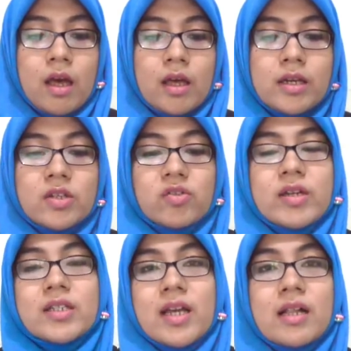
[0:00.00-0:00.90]
these
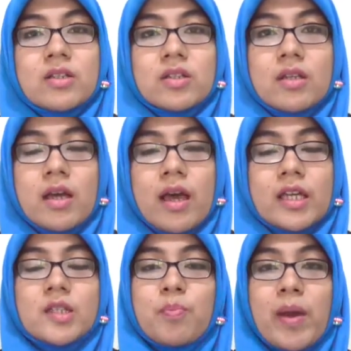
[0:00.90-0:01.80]
results
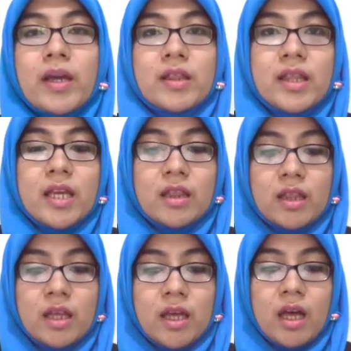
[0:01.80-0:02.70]
expected
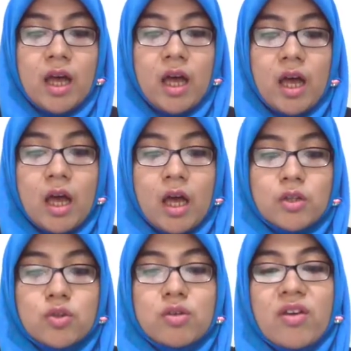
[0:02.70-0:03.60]

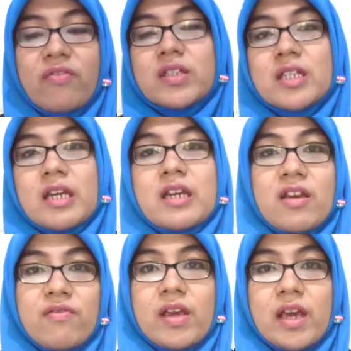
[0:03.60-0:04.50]
to give
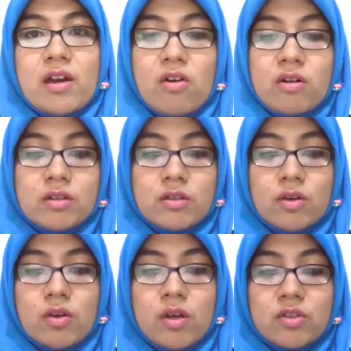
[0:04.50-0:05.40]
significant
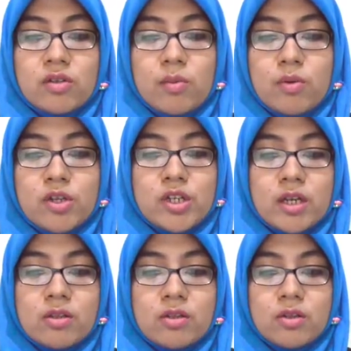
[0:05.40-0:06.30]

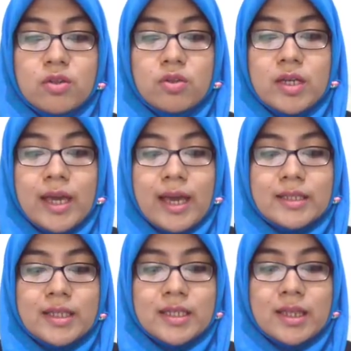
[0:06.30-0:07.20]
contribution to the
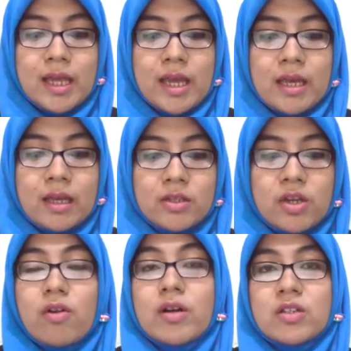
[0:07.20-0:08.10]
existing
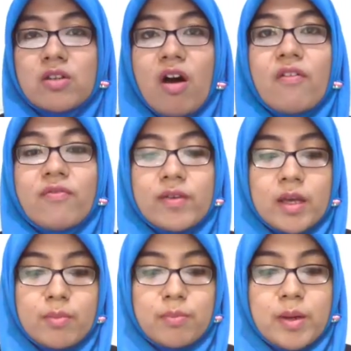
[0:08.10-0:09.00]
theories of
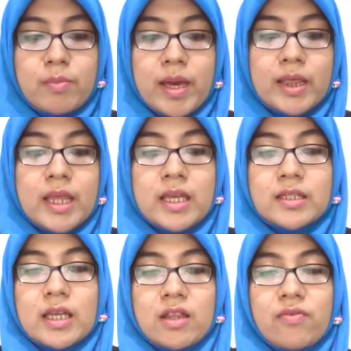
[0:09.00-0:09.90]
implementing
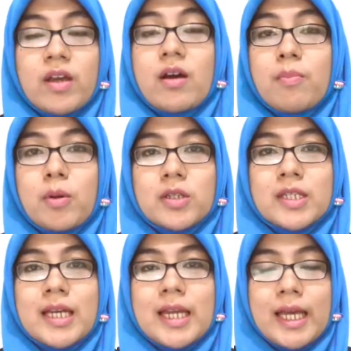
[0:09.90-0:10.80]
scientific
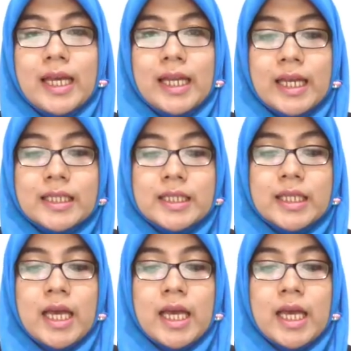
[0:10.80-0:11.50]
approach in English